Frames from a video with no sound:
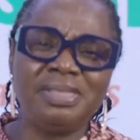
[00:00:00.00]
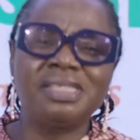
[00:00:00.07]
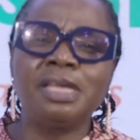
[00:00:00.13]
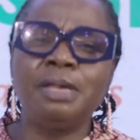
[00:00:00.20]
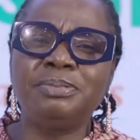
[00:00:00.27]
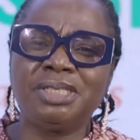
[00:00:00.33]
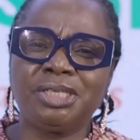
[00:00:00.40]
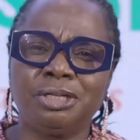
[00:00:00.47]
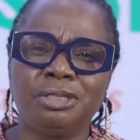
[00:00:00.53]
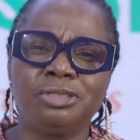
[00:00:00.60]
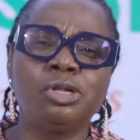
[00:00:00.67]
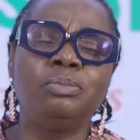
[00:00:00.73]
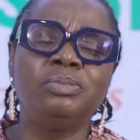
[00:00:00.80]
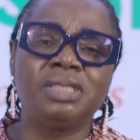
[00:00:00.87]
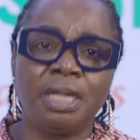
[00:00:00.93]
skeptical
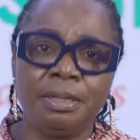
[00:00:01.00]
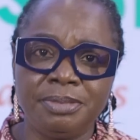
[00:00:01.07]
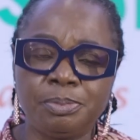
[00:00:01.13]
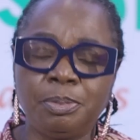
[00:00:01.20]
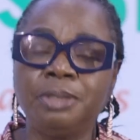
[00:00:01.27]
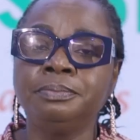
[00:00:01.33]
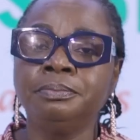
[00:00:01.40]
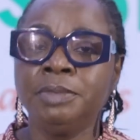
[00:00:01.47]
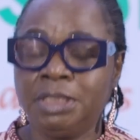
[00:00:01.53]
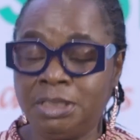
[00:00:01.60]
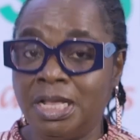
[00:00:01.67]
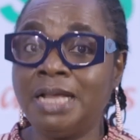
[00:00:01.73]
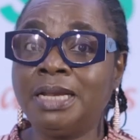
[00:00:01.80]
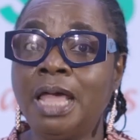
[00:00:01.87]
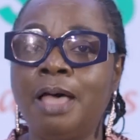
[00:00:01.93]
sometimes, but
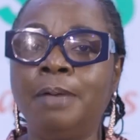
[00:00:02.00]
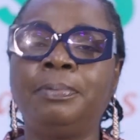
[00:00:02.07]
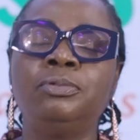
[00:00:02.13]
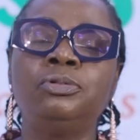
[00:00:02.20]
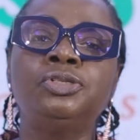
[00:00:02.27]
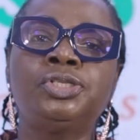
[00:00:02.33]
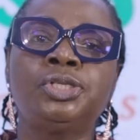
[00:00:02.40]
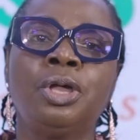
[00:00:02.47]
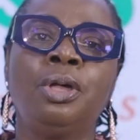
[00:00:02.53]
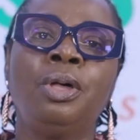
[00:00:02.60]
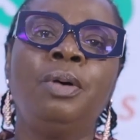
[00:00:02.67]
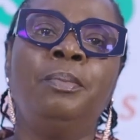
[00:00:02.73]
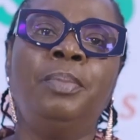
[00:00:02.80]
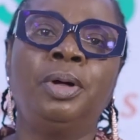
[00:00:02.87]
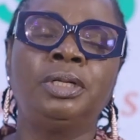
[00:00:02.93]
that happens.
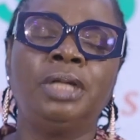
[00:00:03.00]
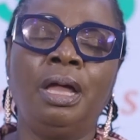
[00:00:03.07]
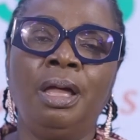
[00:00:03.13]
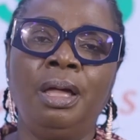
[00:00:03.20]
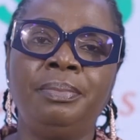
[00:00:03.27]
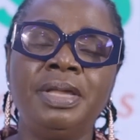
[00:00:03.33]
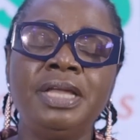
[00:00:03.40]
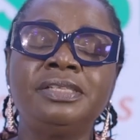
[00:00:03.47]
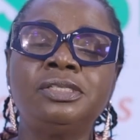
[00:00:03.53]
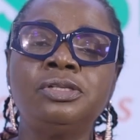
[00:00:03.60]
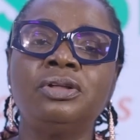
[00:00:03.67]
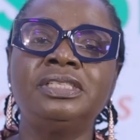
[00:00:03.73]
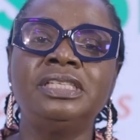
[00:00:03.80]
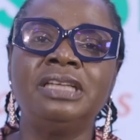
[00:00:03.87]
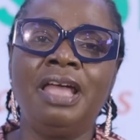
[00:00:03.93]
But um, it's
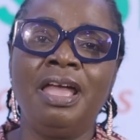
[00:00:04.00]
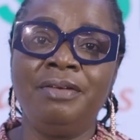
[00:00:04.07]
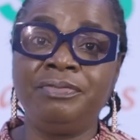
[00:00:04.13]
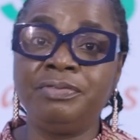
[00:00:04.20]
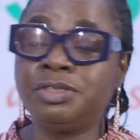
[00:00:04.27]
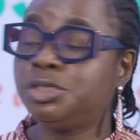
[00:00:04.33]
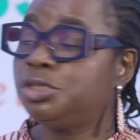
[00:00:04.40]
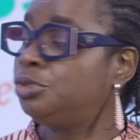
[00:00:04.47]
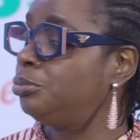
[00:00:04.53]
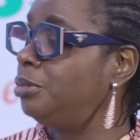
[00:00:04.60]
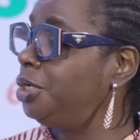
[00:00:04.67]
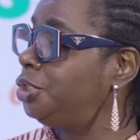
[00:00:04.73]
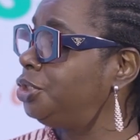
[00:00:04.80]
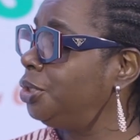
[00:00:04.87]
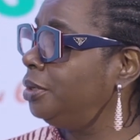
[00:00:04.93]
not in every
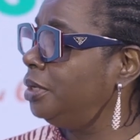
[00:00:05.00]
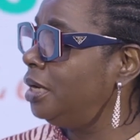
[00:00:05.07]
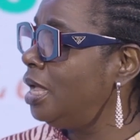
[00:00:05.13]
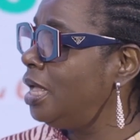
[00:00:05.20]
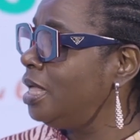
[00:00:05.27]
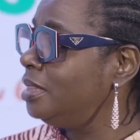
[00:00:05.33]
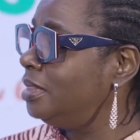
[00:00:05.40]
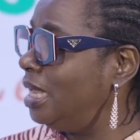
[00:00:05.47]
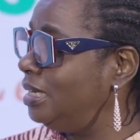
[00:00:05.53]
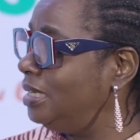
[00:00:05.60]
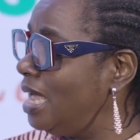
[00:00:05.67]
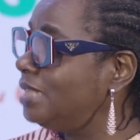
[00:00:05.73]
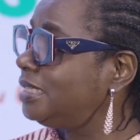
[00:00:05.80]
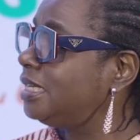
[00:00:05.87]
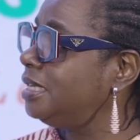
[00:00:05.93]
situation no, that
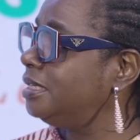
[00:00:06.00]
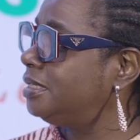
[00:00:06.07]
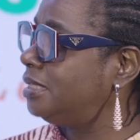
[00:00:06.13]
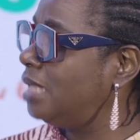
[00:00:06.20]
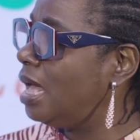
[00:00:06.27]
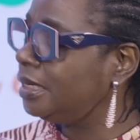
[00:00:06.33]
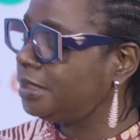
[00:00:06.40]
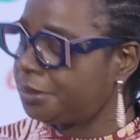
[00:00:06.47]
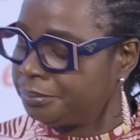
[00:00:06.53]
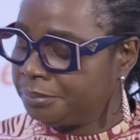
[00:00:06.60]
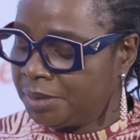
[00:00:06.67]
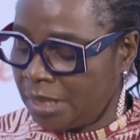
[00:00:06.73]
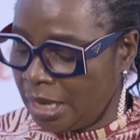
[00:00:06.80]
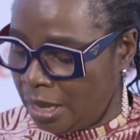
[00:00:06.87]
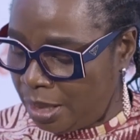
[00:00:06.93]
that is that.
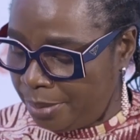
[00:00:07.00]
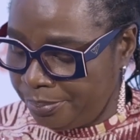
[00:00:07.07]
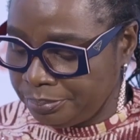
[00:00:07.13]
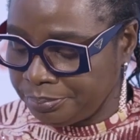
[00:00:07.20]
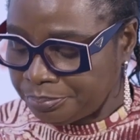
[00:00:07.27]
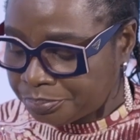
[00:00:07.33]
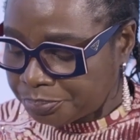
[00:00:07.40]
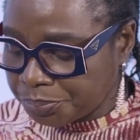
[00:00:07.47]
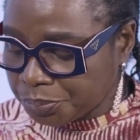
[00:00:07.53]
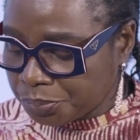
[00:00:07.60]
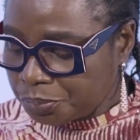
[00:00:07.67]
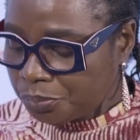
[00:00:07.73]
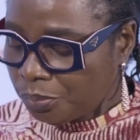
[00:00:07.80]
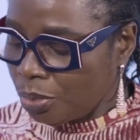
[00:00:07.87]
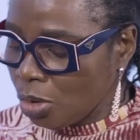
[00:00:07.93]
no, um, no.
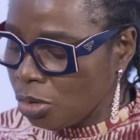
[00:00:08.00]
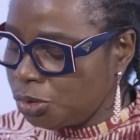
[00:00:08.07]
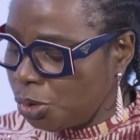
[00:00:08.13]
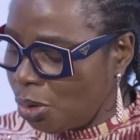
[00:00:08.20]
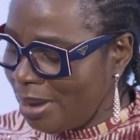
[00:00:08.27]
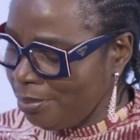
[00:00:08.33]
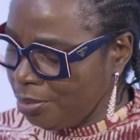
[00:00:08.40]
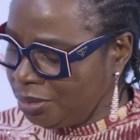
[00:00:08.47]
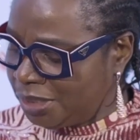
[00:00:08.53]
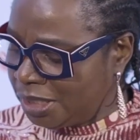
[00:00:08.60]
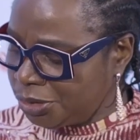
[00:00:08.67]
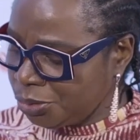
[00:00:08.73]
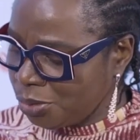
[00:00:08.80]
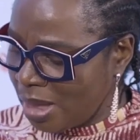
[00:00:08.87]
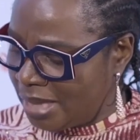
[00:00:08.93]
Yeah. So I
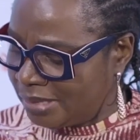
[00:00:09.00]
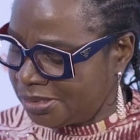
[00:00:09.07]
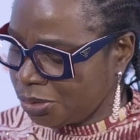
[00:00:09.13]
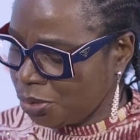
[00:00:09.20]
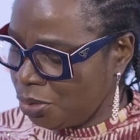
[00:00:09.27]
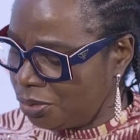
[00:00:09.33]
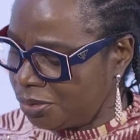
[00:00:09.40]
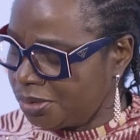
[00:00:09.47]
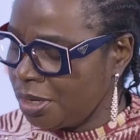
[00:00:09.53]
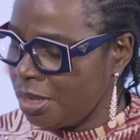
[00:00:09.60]
wanted to ask us,